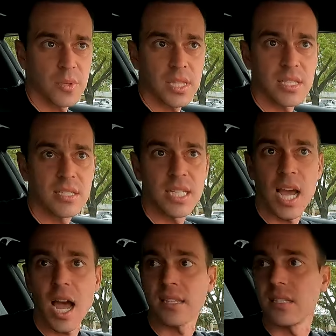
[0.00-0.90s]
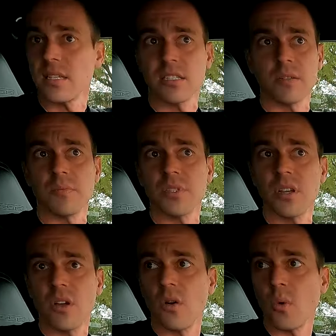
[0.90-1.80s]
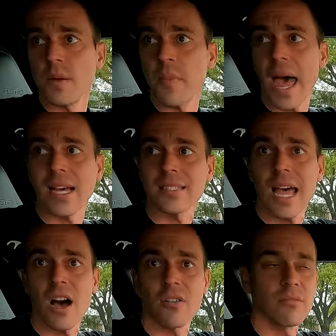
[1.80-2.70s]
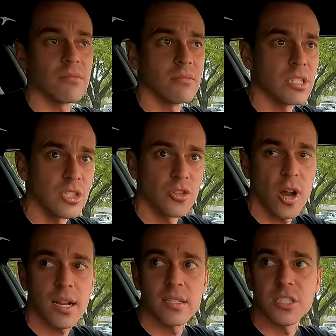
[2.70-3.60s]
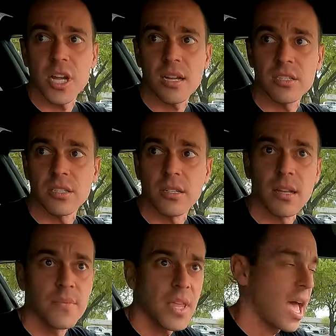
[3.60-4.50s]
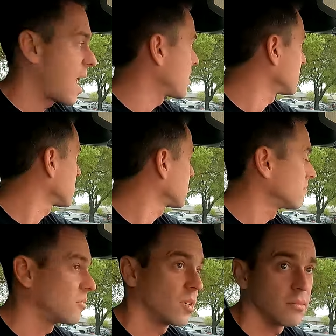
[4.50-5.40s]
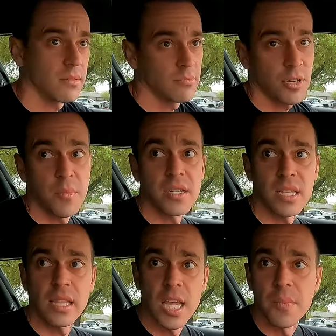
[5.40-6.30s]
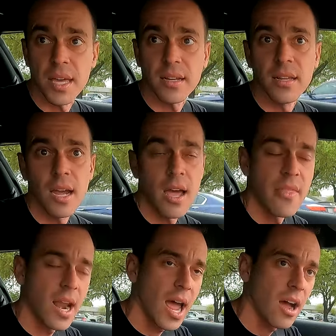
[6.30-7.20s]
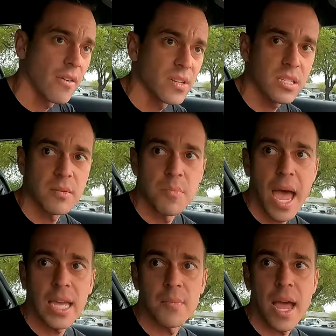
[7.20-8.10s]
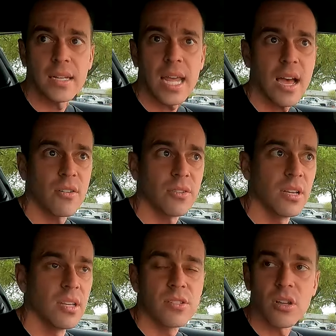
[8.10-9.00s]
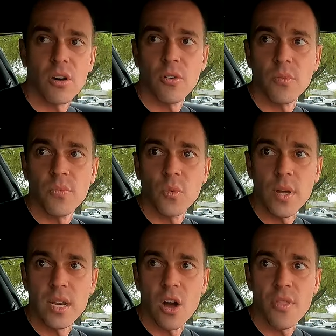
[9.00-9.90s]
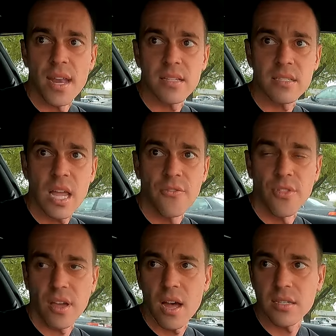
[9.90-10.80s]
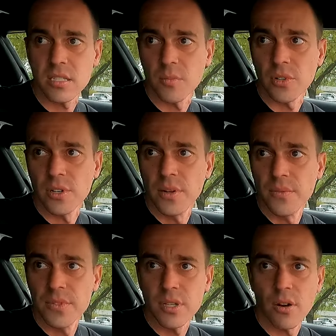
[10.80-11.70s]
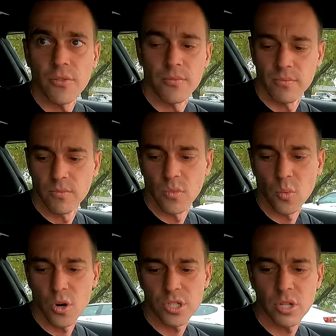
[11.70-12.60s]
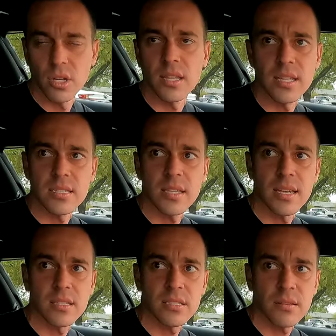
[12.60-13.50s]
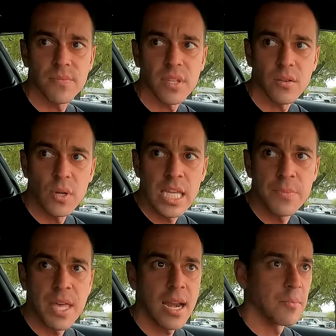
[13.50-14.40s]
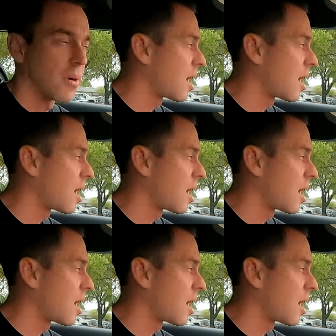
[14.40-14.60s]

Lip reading: with these DI systems, we max out the direct injection as pretty much the limit, and then I obviously back it back down so we know that it's safe for the customer. So when we're tuning these things, we keep that in